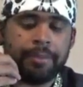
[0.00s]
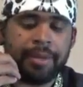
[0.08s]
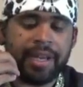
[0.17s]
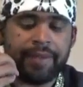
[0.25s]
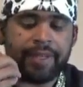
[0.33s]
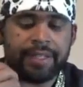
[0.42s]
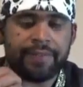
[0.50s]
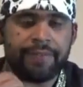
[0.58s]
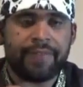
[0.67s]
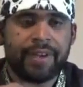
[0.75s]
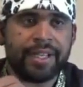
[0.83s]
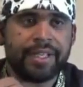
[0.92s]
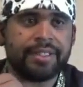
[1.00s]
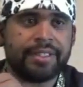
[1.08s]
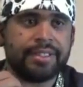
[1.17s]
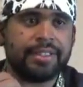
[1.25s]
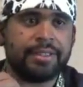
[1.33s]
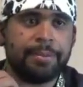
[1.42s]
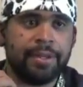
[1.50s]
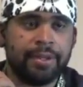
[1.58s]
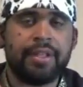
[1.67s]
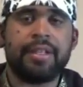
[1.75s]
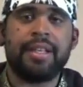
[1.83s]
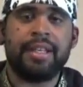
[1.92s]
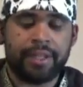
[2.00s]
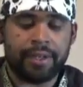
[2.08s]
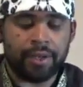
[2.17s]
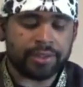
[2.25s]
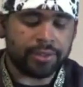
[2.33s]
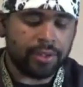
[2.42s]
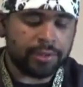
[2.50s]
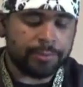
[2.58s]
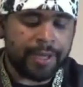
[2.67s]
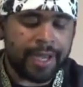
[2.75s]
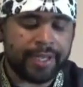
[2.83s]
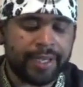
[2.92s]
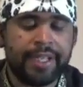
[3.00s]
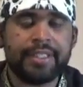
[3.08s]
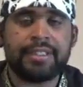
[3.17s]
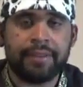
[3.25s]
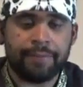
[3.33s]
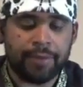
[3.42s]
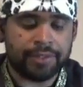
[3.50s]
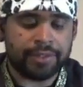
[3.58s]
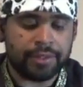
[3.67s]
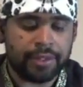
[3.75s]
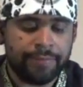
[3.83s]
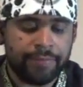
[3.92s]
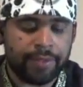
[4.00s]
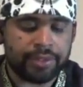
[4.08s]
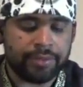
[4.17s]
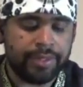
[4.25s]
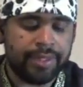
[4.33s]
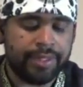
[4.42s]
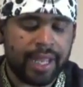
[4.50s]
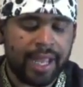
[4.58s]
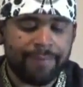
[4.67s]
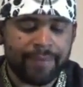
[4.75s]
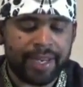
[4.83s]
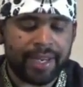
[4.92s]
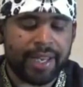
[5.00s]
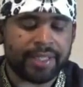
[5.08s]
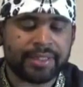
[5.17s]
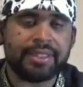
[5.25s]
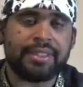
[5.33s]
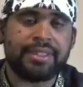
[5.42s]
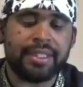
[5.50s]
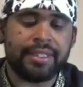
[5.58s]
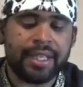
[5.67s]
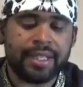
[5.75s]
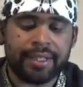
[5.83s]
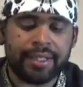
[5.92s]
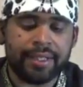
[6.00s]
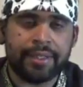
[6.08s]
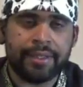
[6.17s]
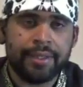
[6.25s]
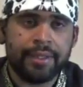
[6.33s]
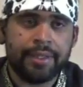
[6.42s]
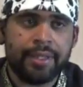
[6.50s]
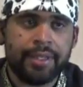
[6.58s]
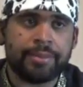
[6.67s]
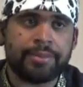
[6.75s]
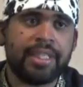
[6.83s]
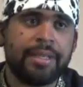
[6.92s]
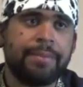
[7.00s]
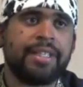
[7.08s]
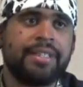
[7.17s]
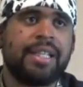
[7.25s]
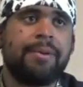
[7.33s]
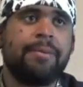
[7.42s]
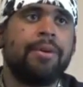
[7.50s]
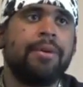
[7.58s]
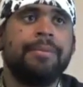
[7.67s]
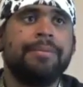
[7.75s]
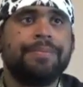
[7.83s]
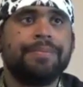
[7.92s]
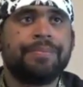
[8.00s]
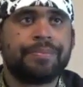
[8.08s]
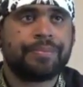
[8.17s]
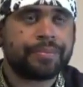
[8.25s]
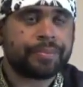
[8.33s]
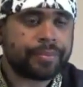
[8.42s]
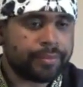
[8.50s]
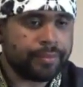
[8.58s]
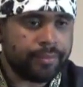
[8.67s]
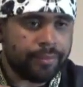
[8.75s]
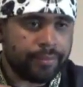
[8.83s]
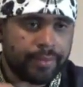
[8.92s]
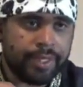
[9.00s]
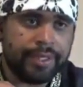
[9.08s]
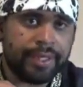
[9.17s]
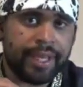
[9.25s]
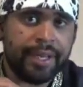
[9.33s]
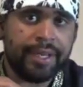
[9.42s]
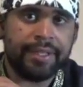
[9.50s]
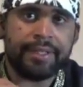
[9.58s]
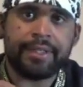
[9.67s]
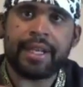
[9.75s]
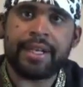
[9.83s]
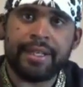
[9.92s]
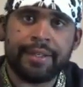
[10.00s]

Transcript: having that defiant spirit. And it also goes back into the verse in verse 3, having that excellency of dignity. You know what I'm saying? Because they were. They